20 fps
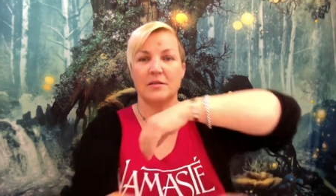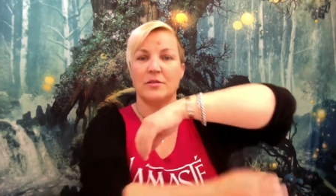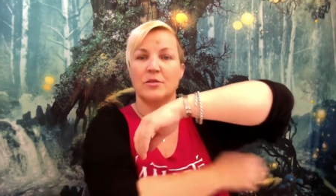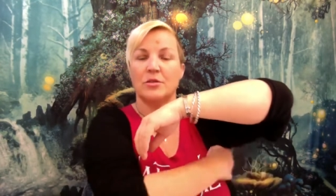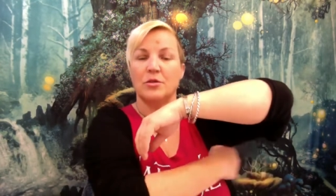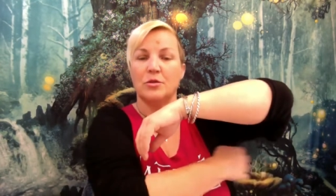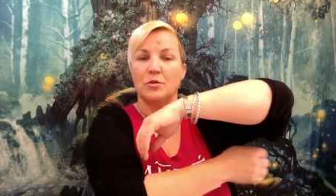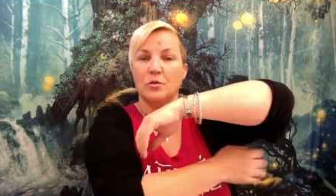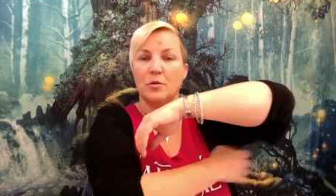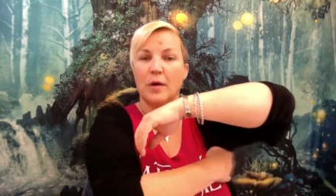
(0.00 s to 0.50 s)

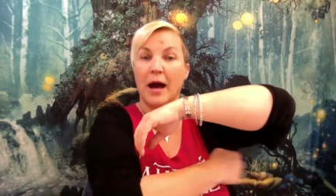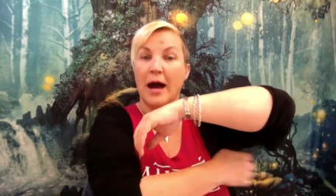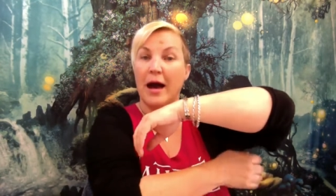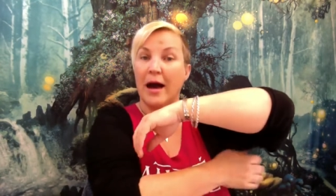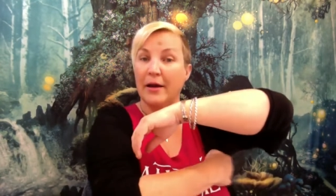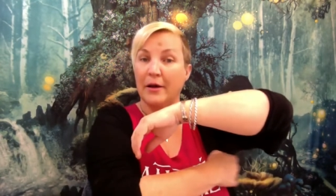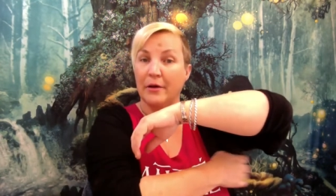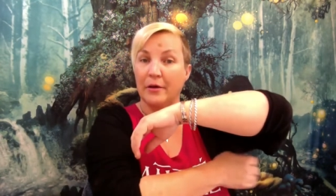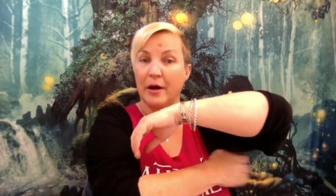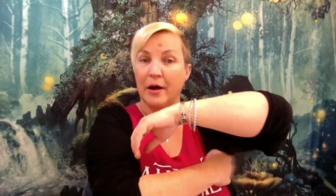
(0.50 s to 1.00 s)
to
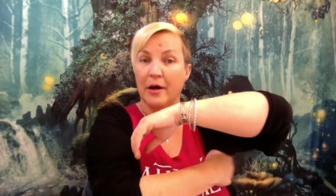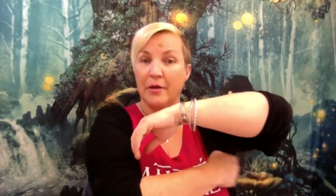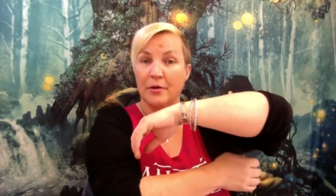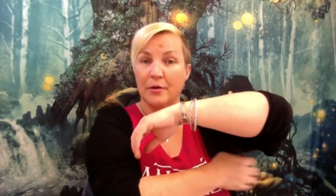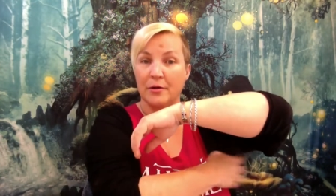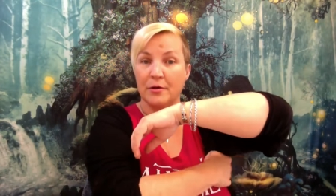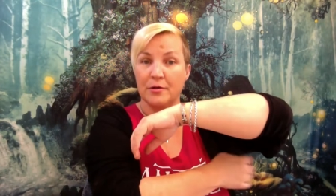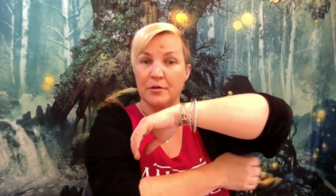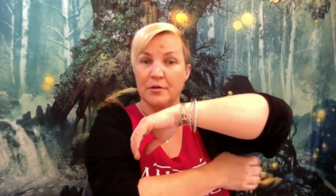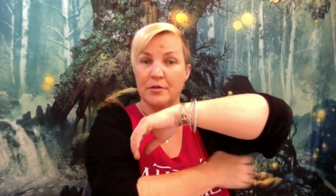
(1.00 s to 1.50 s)
hire
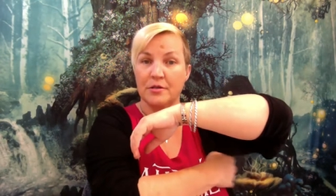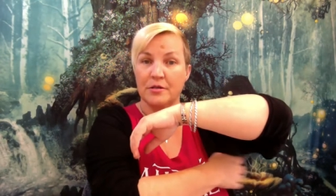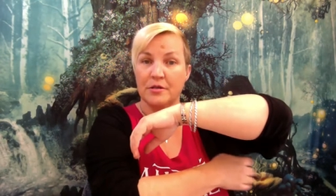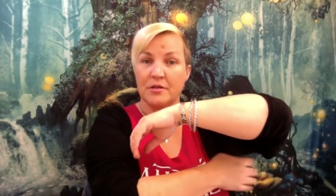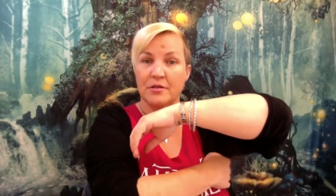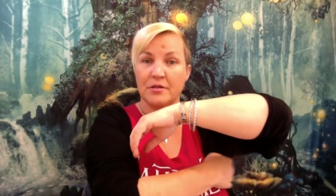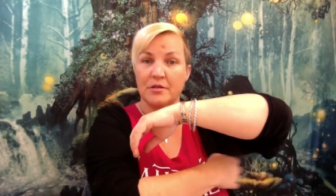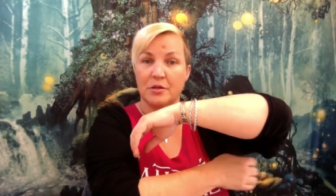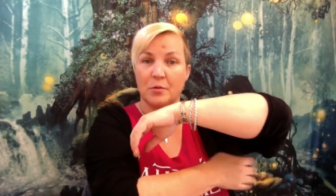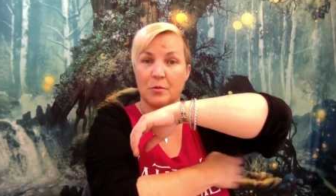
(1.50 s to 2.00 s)

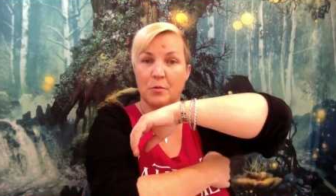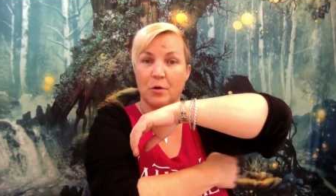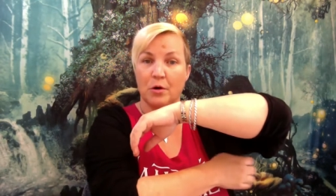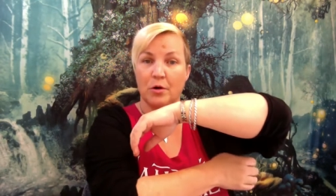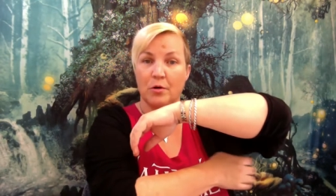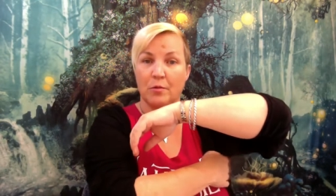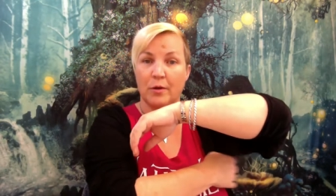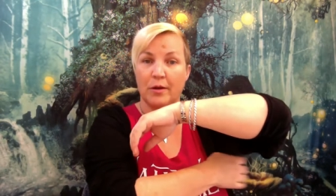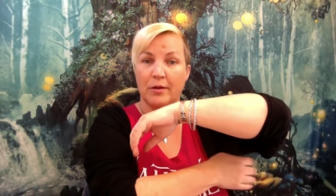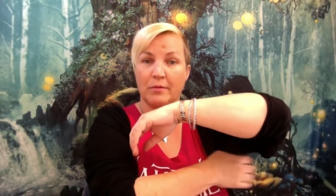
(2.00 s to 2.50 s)
others to
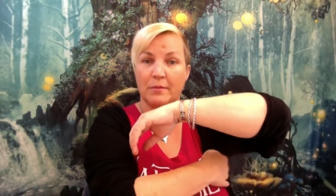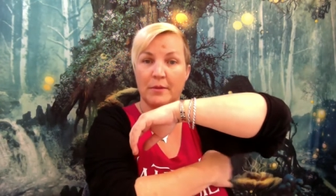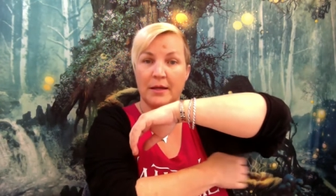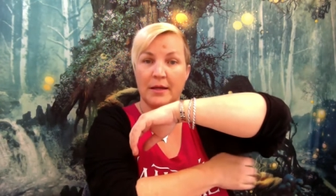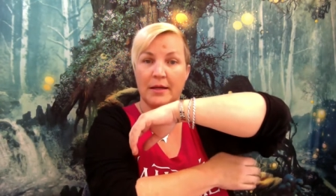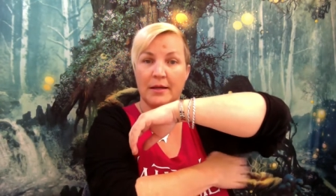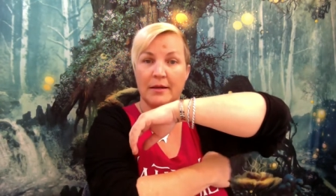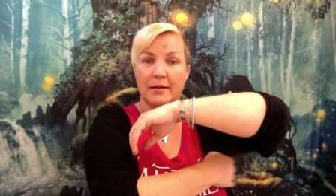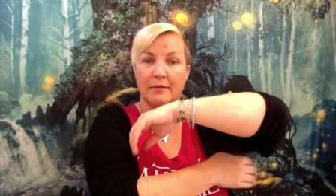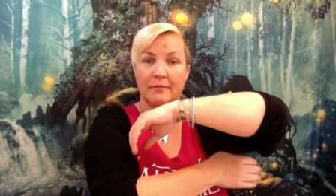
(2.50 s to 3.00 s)
work with
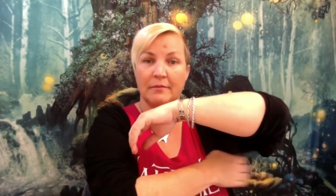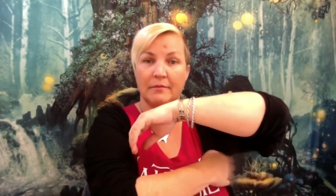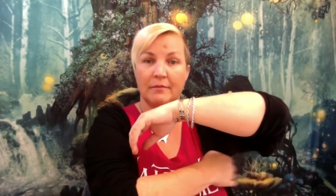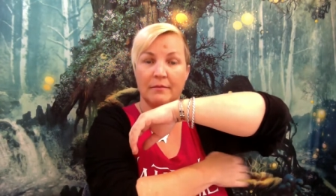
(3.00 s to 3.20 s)
me,